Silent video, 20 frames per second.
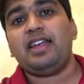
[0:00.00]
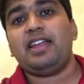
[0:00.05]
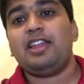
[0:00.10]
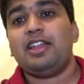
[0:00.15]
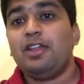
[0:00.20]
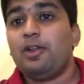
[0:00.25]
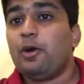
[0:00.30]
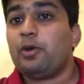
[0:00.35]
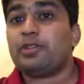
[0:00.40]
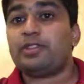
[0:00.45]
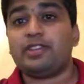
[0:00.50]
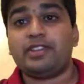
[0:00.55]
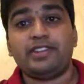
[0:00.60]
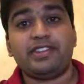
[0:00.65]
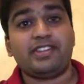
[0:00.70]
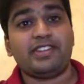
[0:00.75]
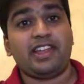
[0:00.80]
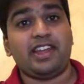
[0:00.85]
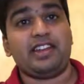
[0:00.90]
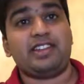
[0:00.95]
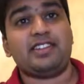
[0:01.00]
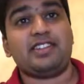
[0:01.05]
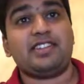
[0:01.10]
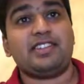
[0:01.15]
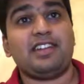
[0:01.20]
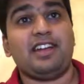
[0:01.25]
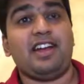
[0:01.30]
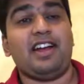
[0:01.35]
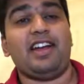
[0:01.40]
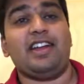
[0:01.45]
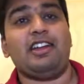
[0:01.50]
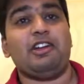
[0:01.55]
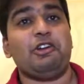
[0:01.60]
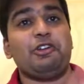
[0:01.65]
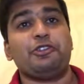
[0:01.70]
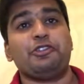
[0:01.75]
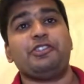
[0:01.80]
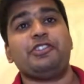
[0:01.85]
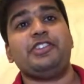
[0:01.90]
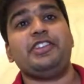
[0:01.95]
I load the site, I
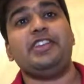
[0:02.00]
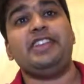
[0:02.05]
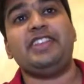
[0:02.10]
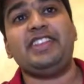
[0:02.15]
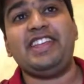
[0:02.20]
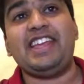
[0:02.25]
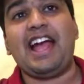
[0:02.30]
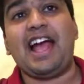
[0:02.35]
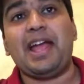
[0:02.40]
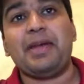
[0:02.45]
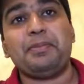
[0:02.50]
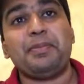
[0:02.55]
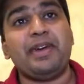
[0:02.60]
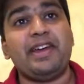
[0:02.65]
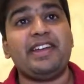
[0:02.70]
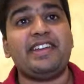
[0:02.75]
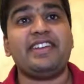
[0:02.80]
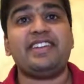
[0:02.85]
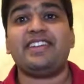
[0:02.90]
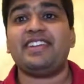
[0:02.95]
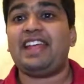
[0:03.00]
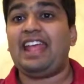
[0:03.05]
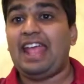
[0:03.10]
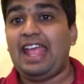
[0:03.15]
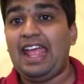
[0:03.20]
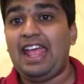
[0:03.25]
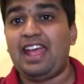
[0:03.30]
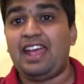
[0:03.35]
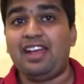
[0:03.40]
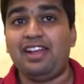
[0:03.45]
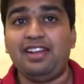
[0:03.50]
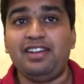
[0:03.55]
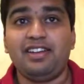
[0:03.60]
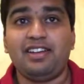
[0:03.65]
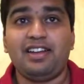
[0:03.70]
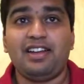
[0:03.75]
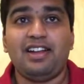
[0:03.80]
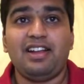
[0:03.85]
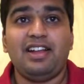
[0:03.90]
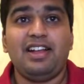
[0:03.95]
got to see the iPad
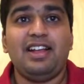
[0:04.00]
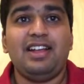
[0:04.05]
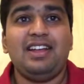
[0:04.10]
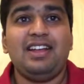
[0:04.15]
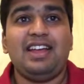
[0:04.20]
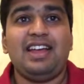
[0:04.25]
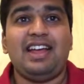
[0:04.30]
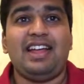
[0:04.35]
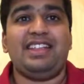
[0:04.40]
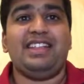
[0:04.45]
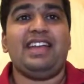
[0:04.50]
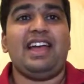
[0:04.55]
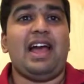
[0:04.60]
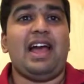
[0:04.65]
Air and the